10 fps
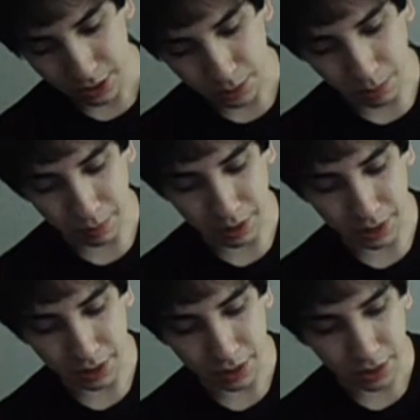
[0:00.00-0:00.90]
Probably
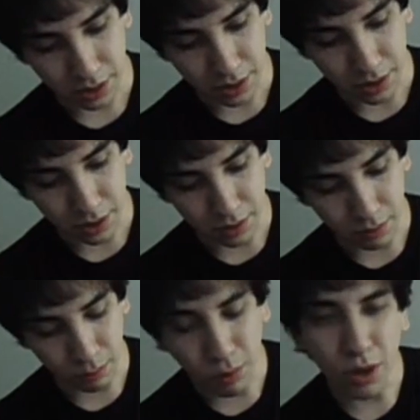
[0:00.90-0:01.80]
thinking,
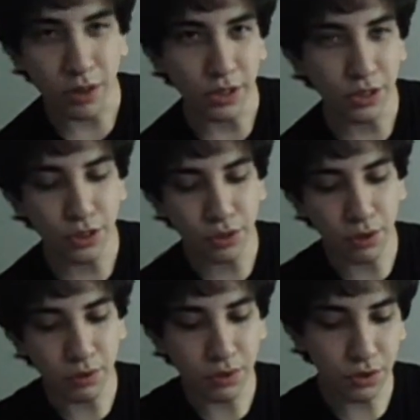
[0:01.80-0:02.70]
whoa, you
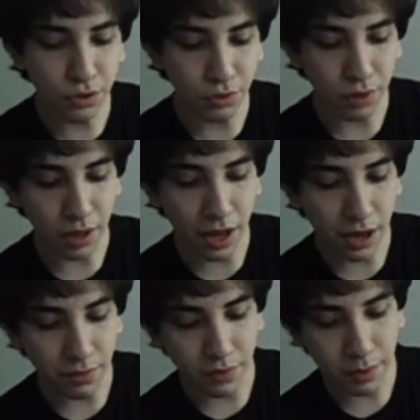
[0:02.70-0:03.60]
drew a lot
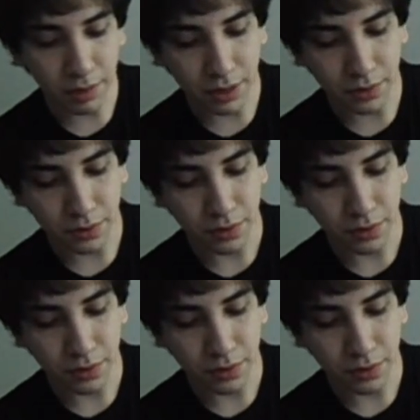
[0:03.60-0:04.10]
of females.